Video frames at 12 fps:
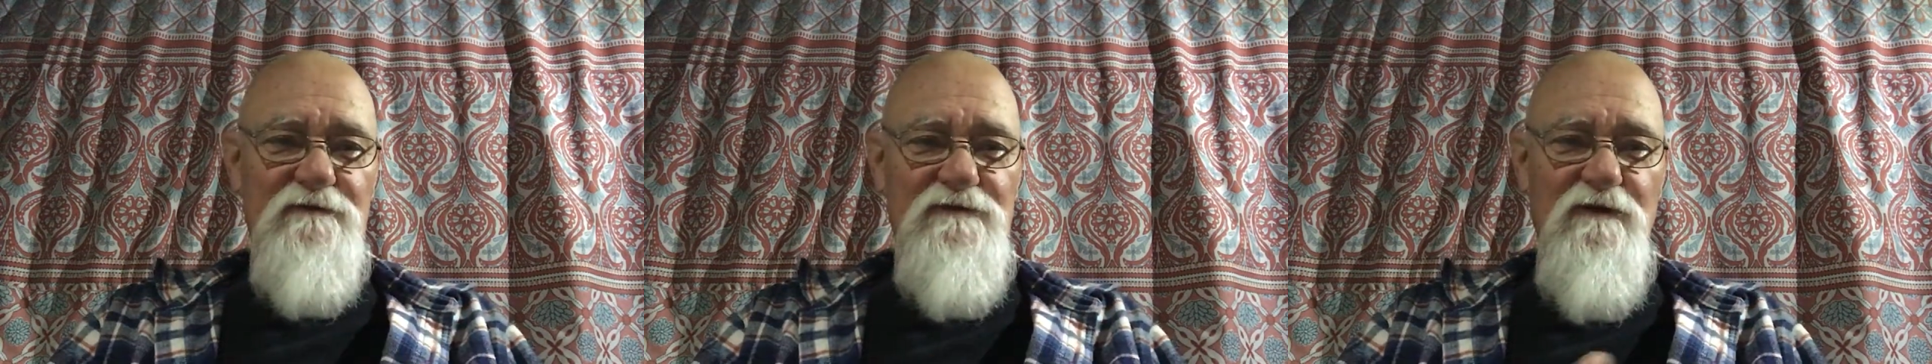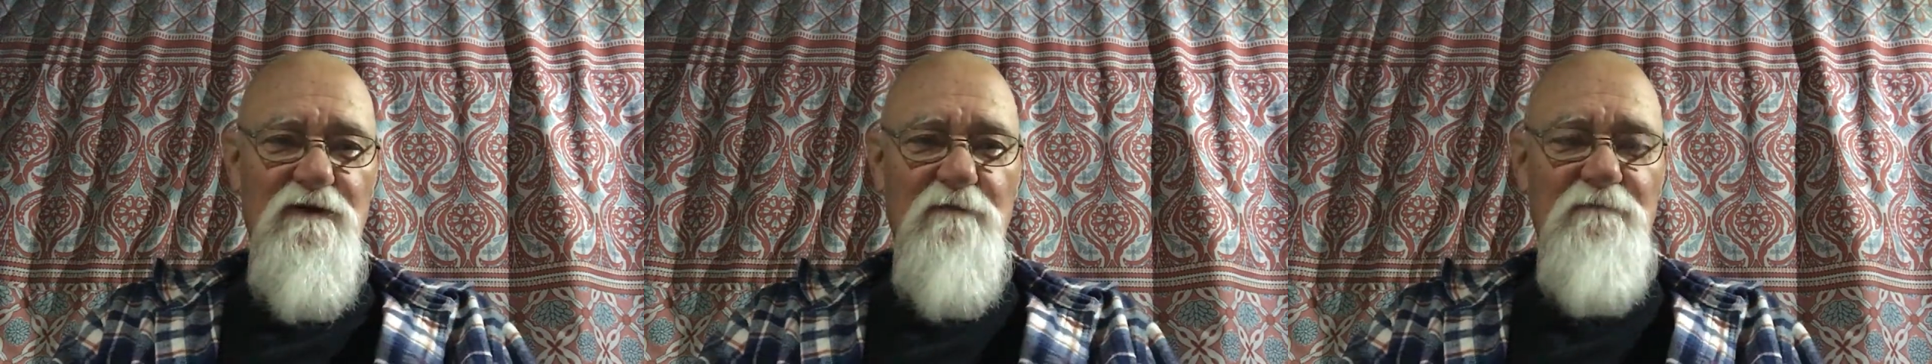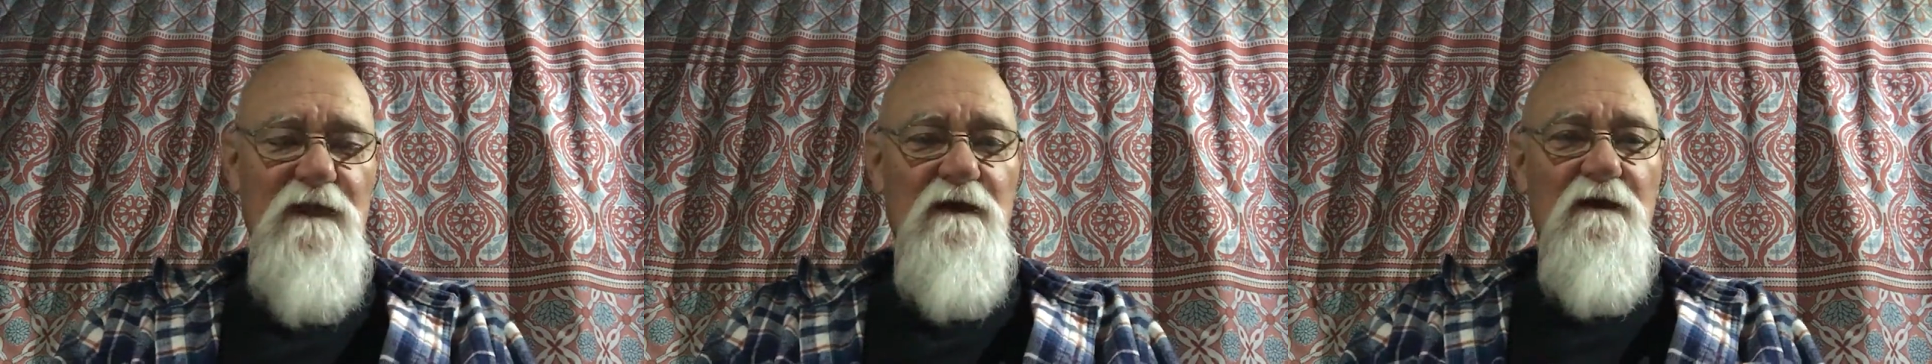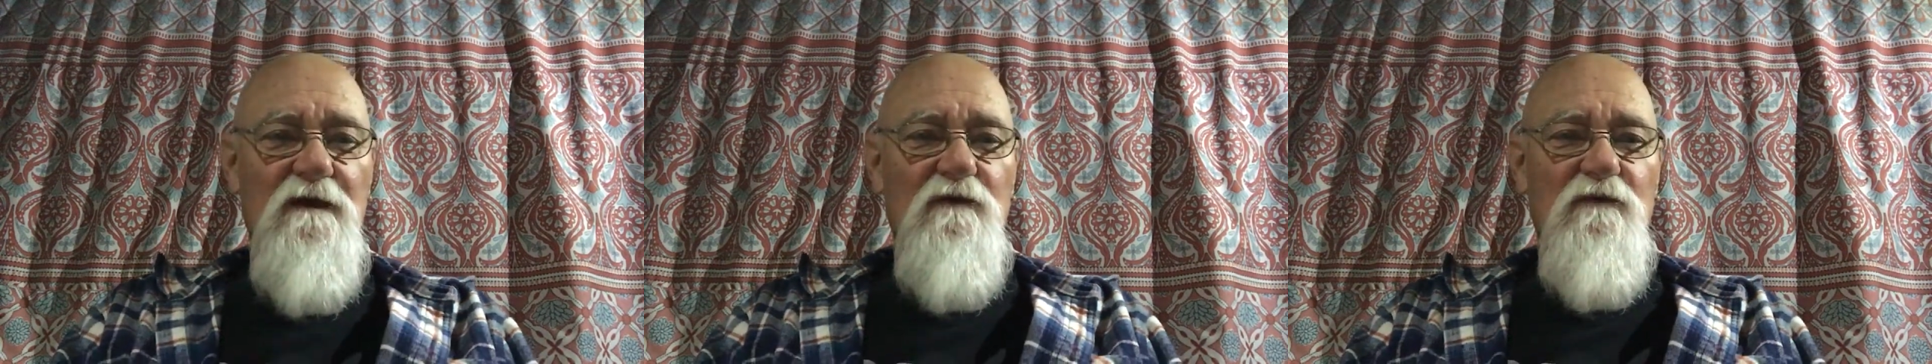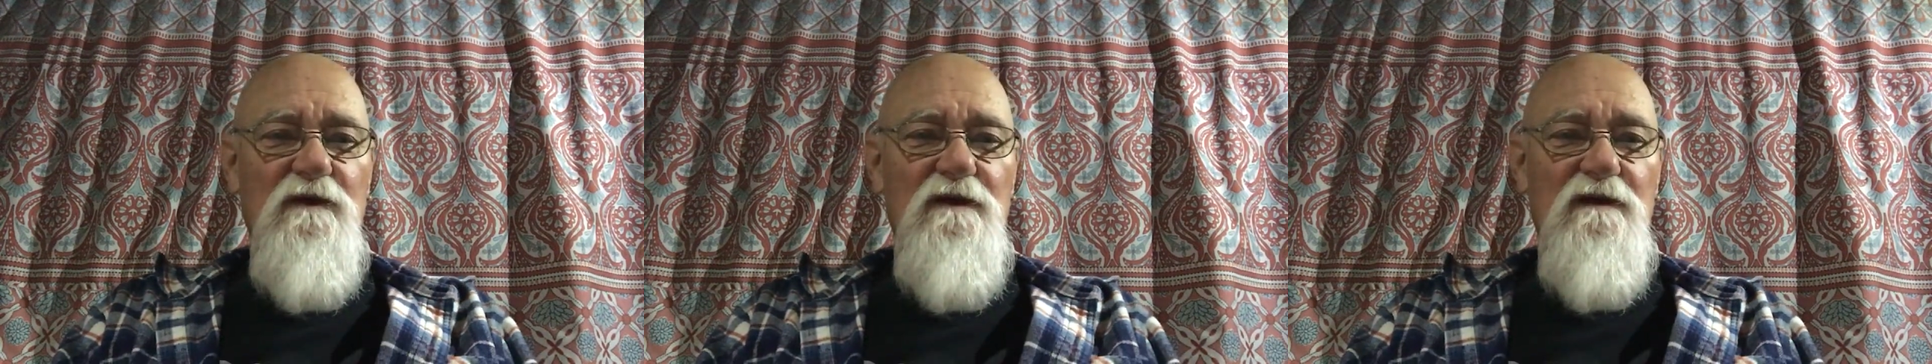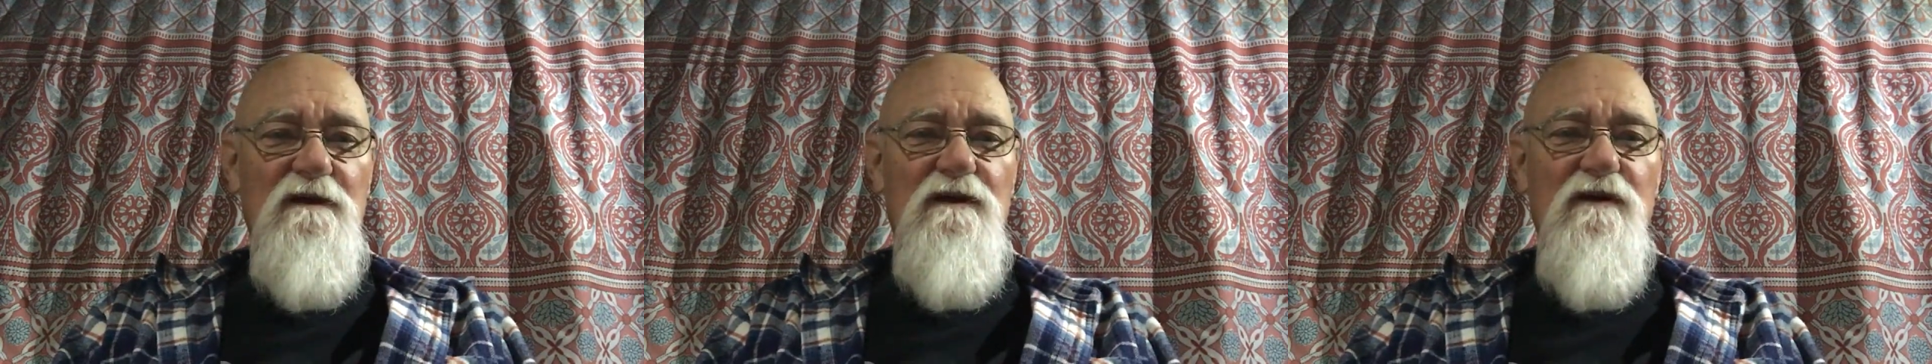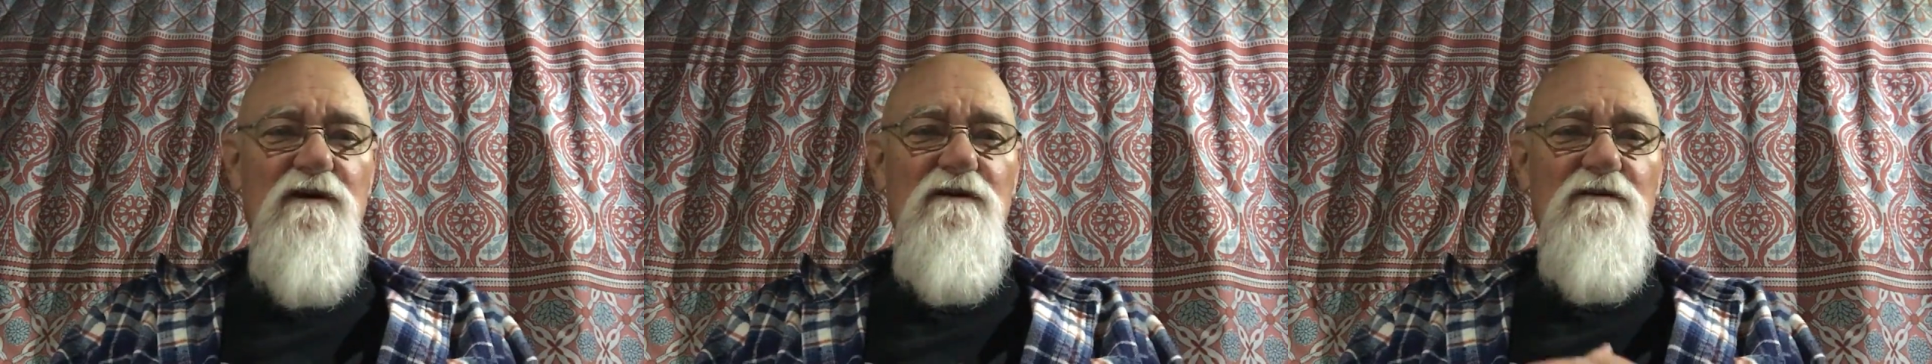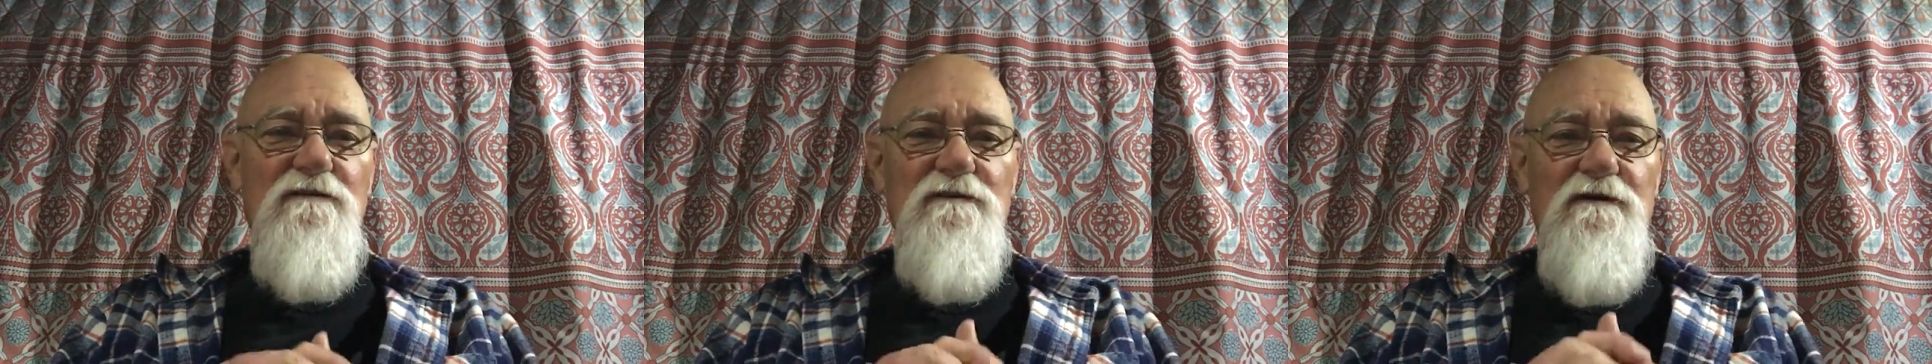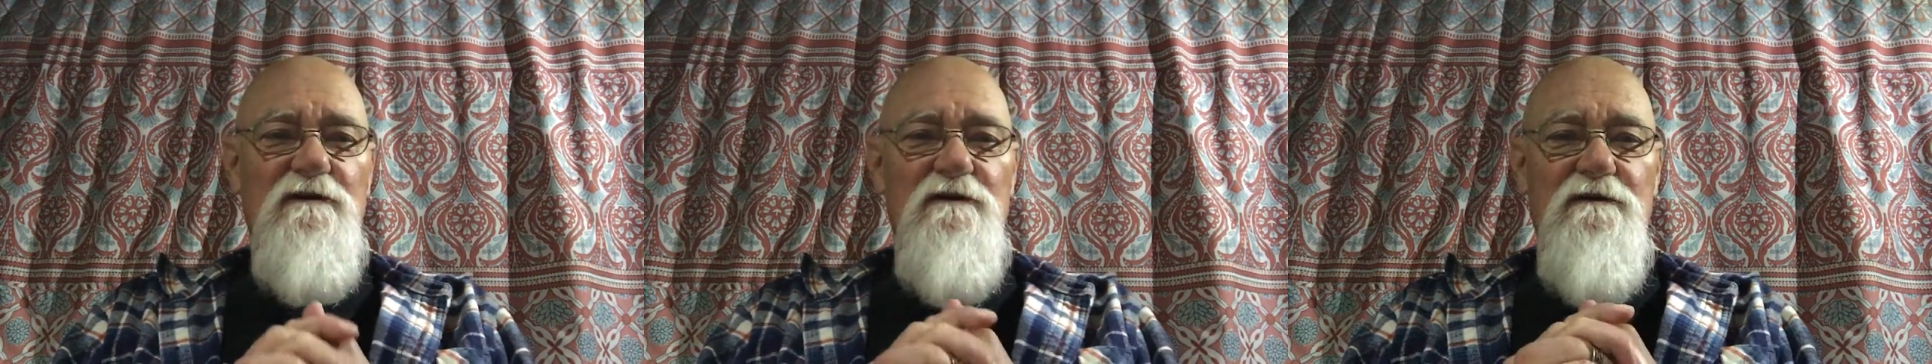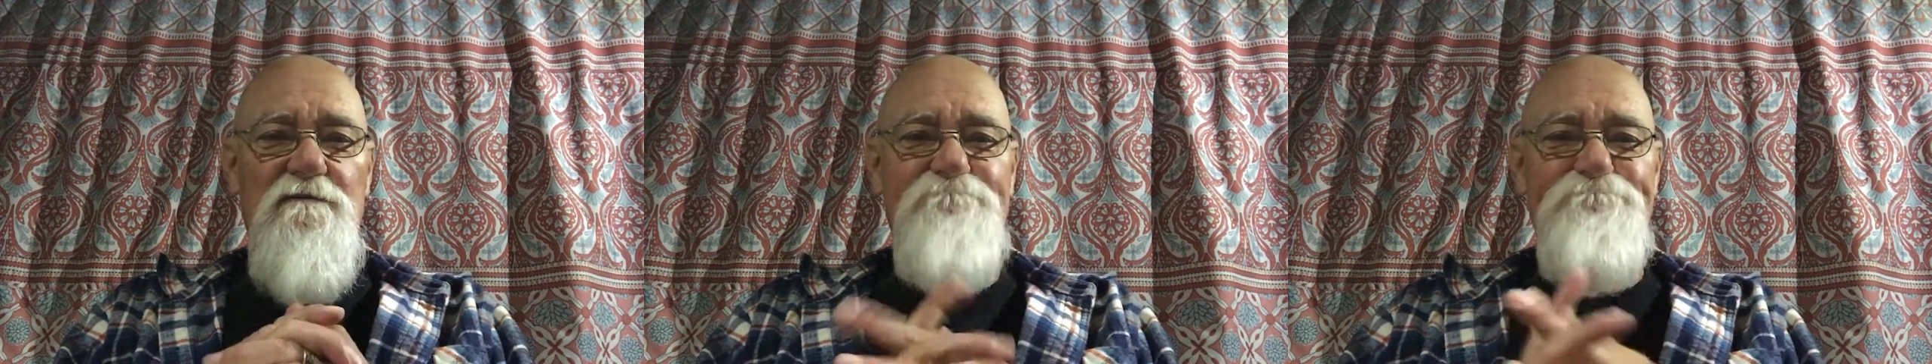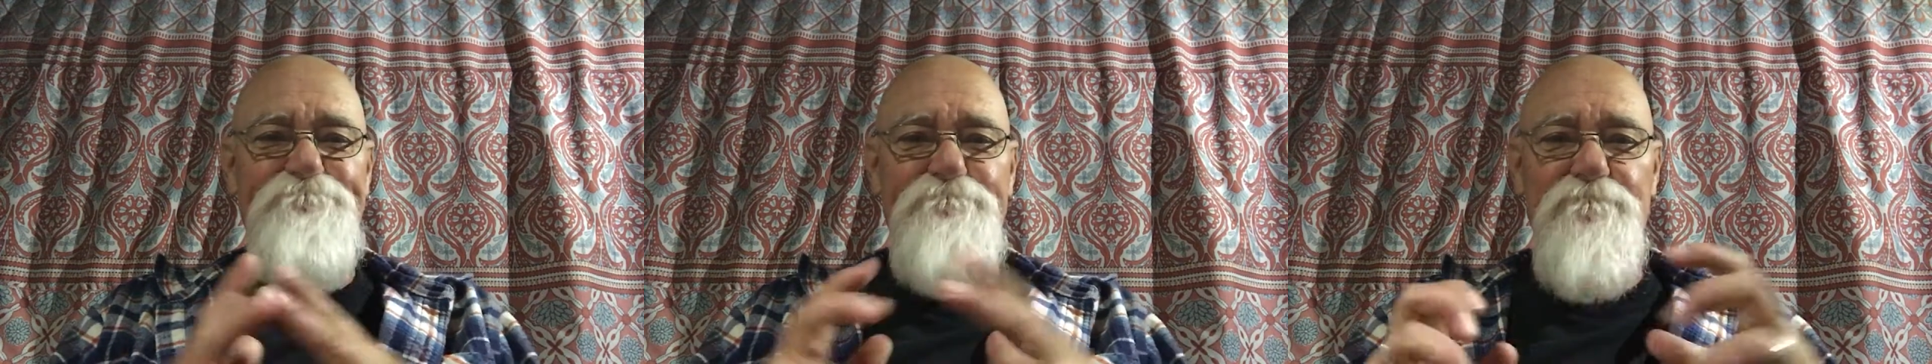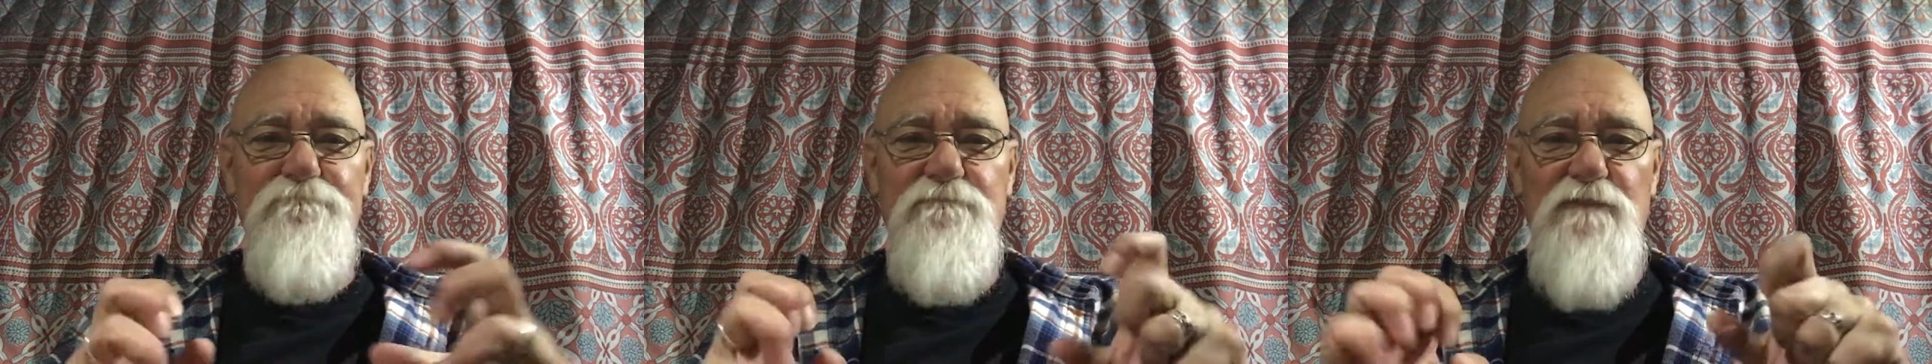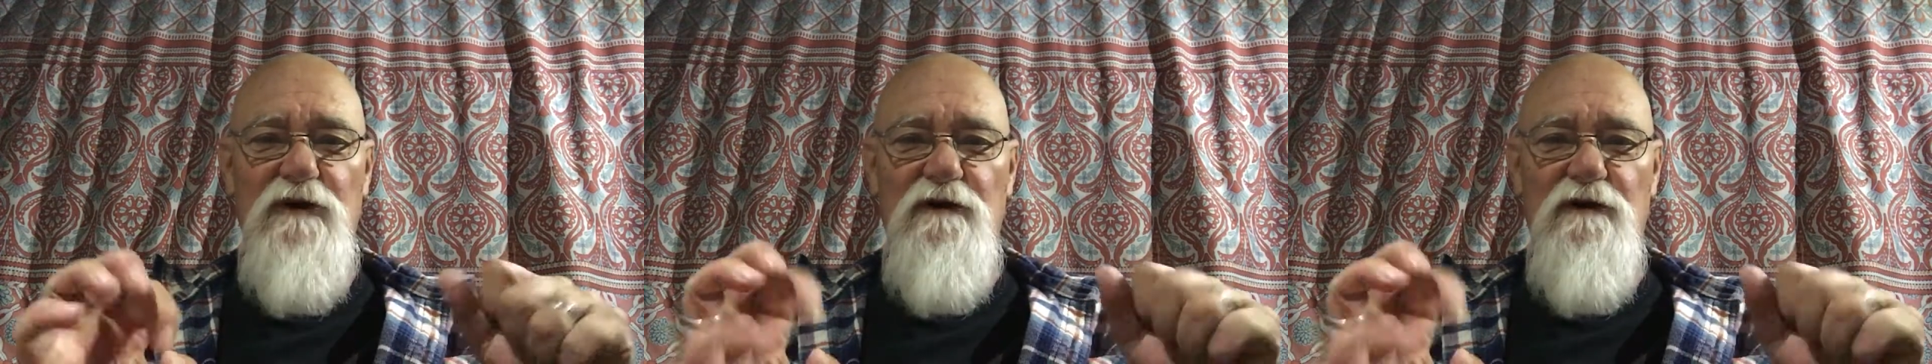So we called, who